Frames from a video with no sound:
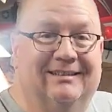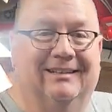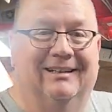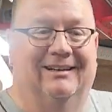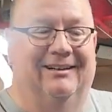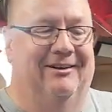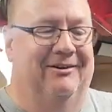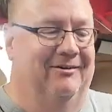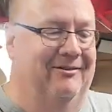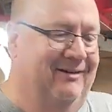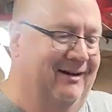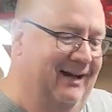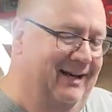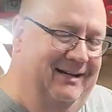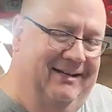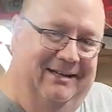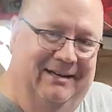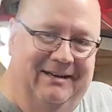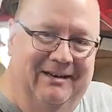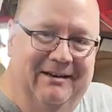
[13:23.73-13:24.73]
All right,
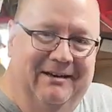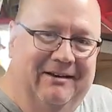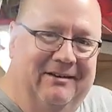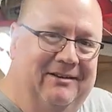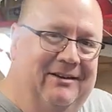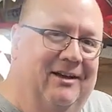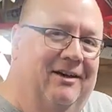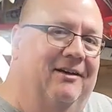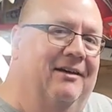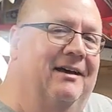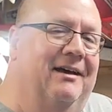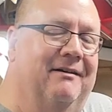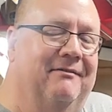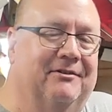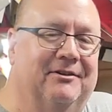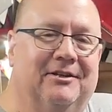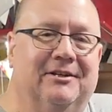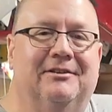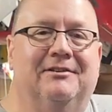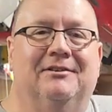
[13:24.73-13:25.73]
y'all have
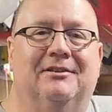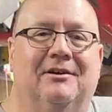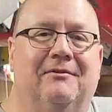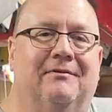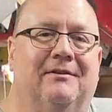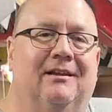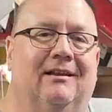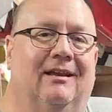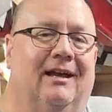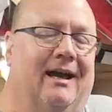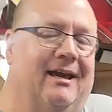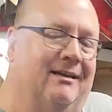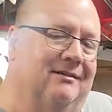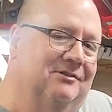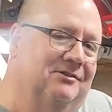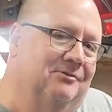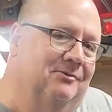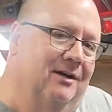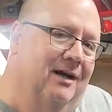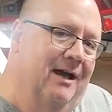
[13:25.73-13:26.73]
a good, and don't forget to like
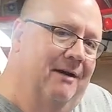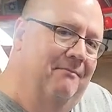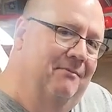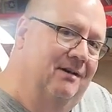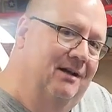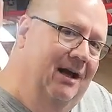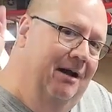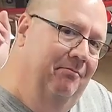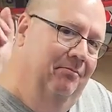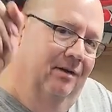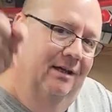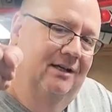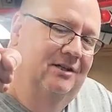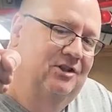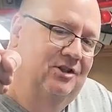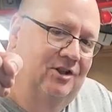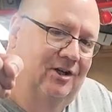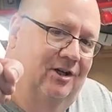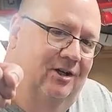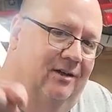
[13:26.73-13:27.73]
and subscribe, and God
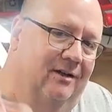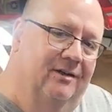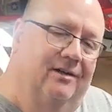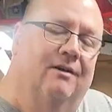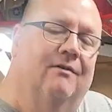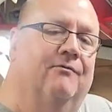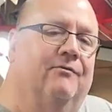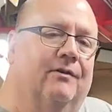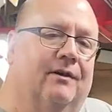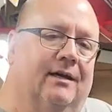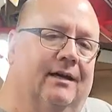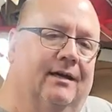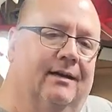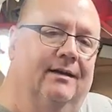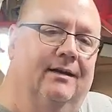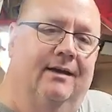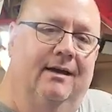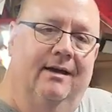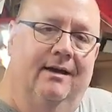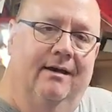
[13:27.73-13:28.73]
bless y'all, and don't forget,
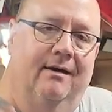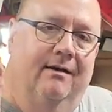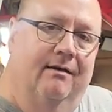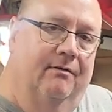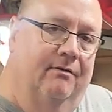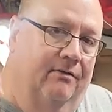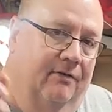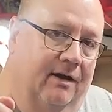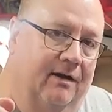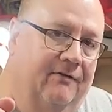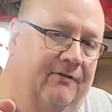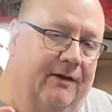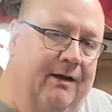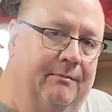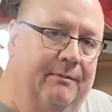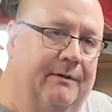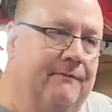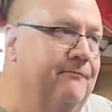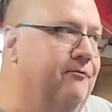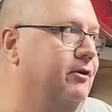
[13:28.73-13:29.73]
faith,
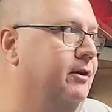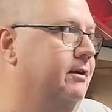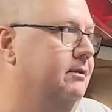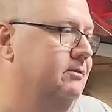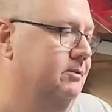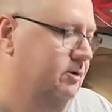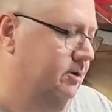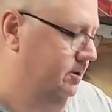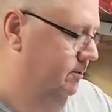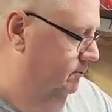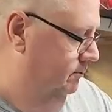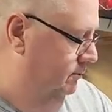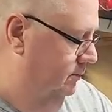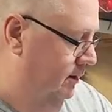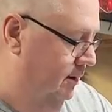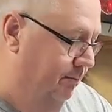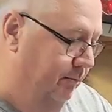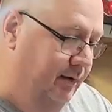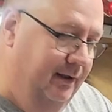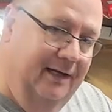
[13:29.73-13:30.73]
family, and friends,
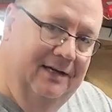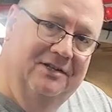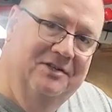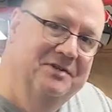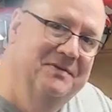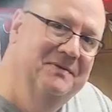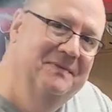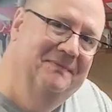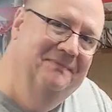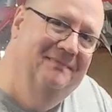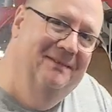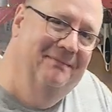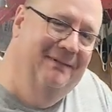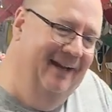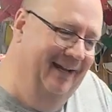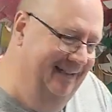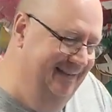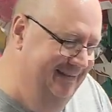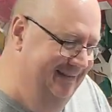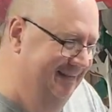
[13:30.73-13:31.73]
and planes. Bye-bye.